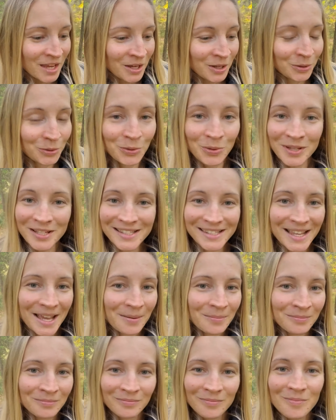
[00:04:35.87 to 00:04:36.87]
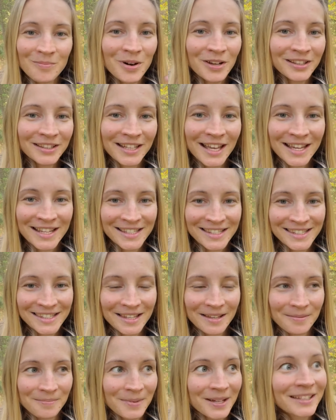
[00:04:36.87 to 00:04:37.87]
doing some mundane,
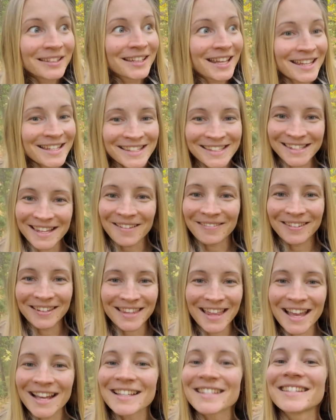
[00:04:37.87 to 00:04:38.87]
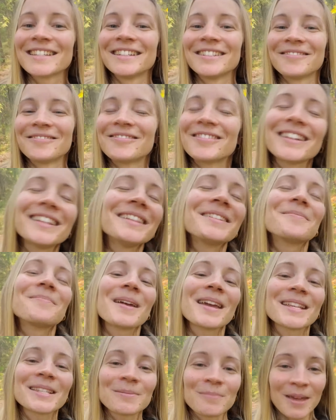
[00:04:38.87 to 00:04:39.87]
uh, mundane stuff that actually really
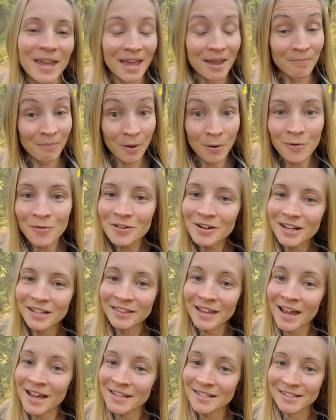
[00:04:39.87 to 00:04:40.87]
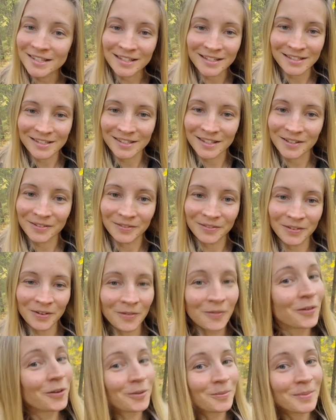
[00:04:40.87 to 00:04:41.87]
makes me happy, organizing stuff
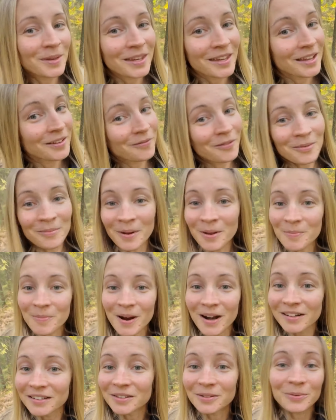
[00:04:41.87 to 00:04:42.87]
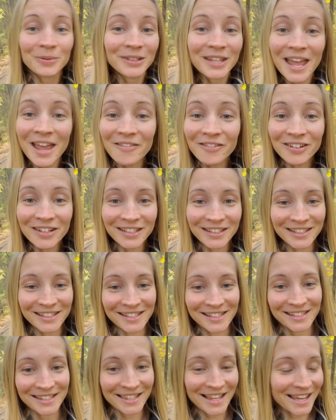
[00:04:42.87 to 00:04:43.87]
for me and for my partner, whatever it
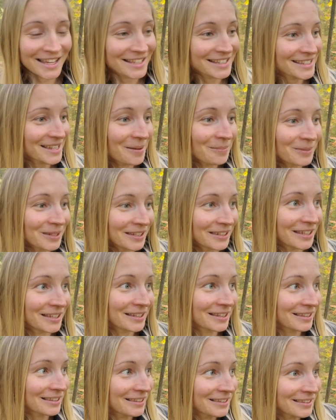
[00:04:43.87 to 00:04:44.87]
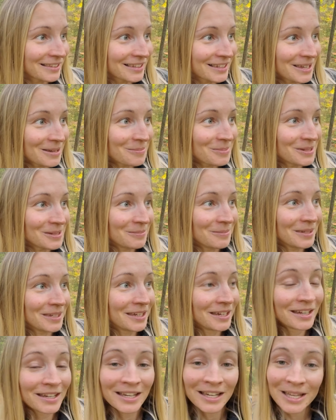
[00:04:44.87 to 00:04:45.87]
is, like something that keeps me,
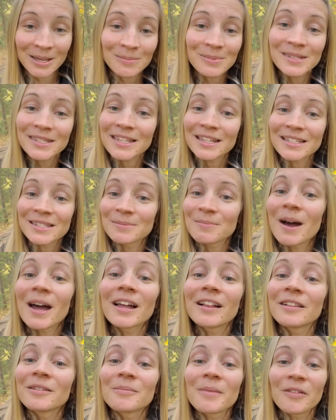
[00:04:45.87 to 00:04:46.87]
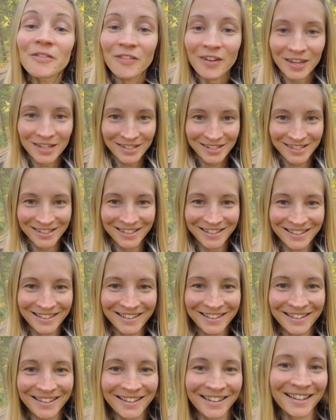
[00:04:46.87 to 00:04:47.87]
keeps a smile on my face.
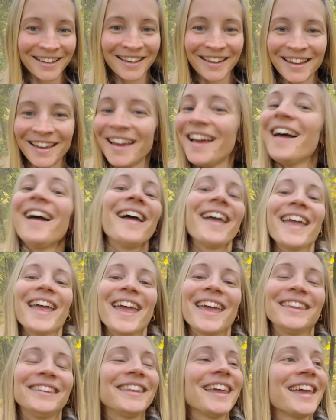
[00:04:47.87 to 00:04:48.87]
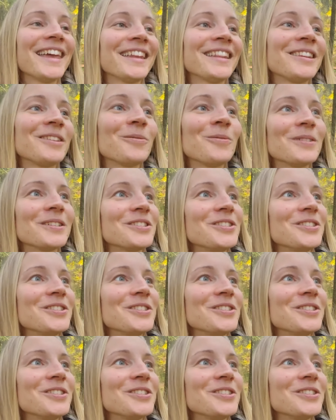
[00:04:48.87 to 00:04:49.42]
And then you will